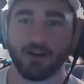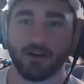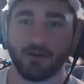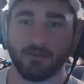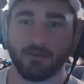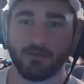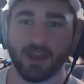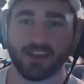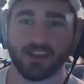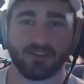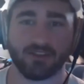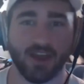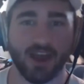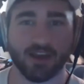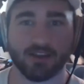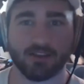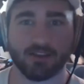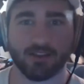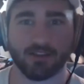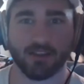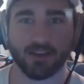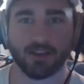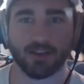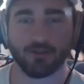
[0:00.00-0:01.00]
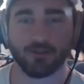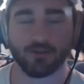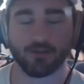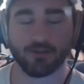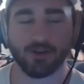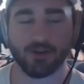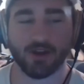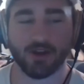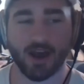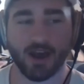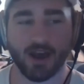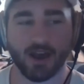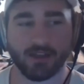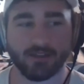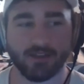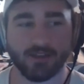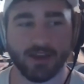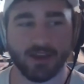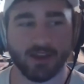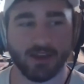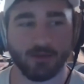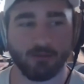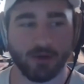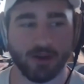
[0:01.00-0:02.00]
exactly, like, you're not
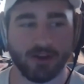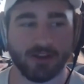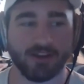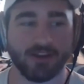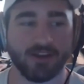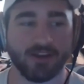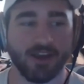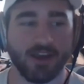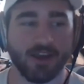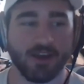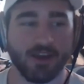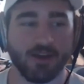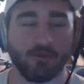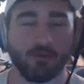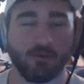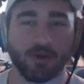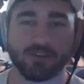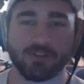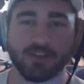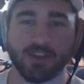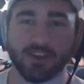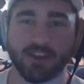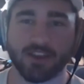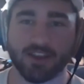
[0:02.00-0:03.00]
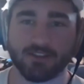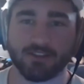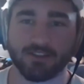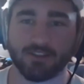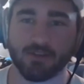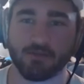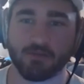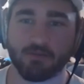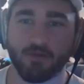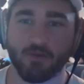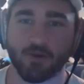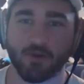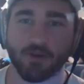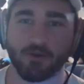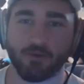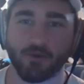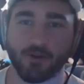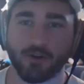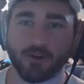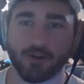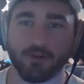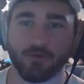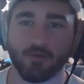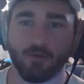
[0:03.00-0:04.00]
that once it gets to the point
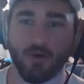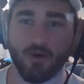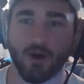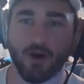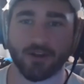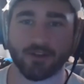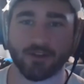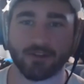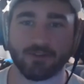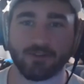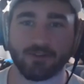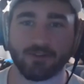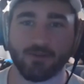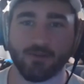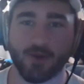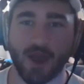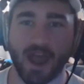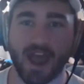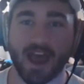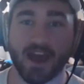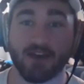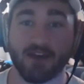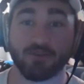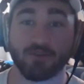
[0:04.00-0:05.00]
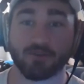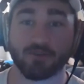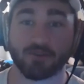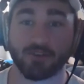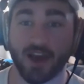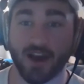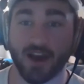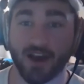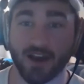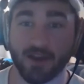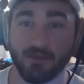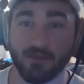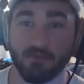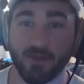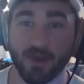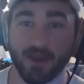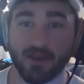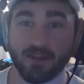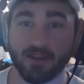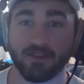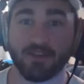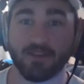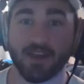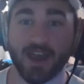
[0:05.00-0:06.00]
where you want to have your time,
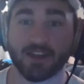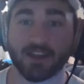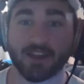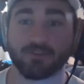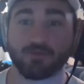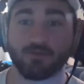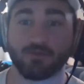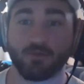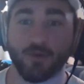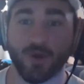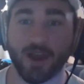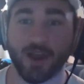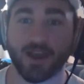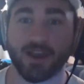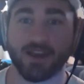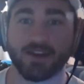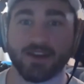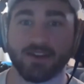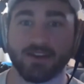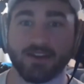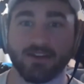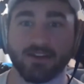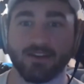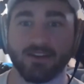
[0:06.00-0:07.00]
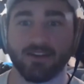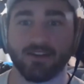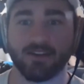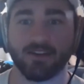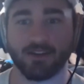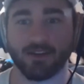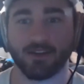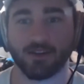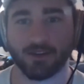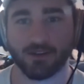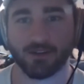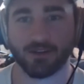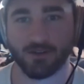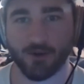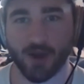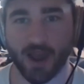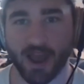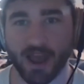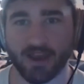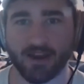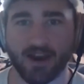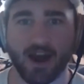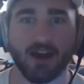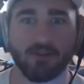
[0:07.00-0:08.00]
that's when
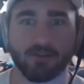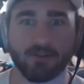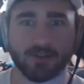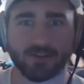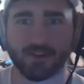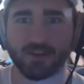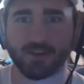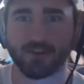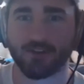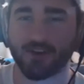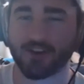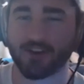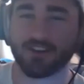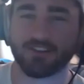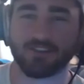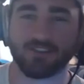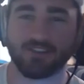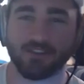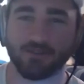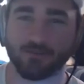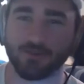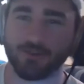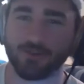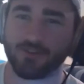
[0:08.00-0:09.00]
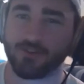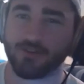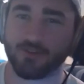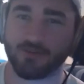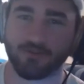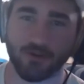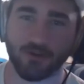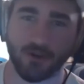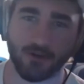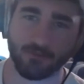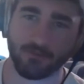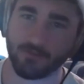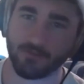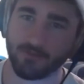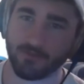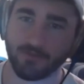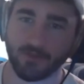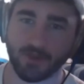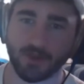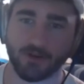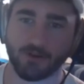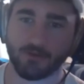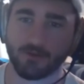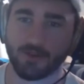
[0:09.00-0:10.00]
and obviously you're going to see the return from,
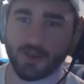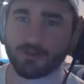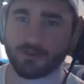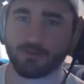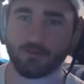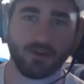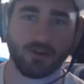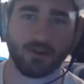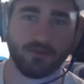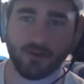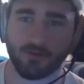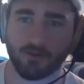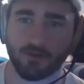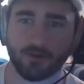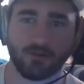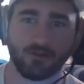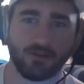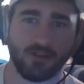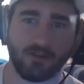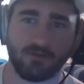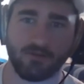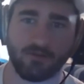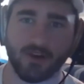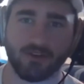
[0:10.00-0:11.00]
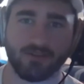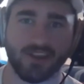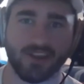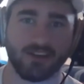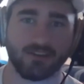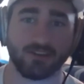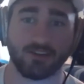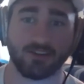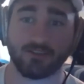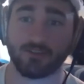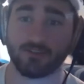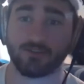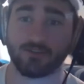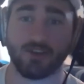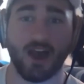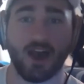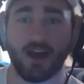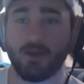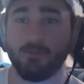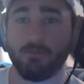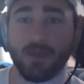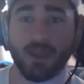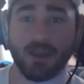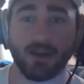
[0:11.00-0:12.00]
that 2,500, that 5,000. It's just
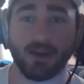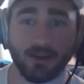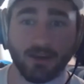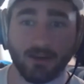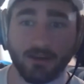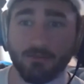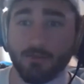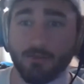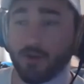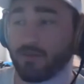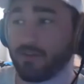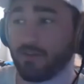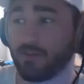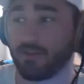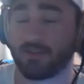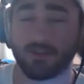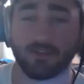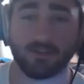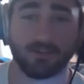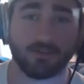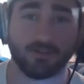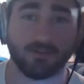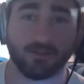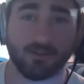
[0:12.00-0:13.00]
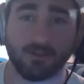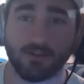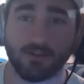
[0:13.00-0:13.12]
not immediate. Most of these things are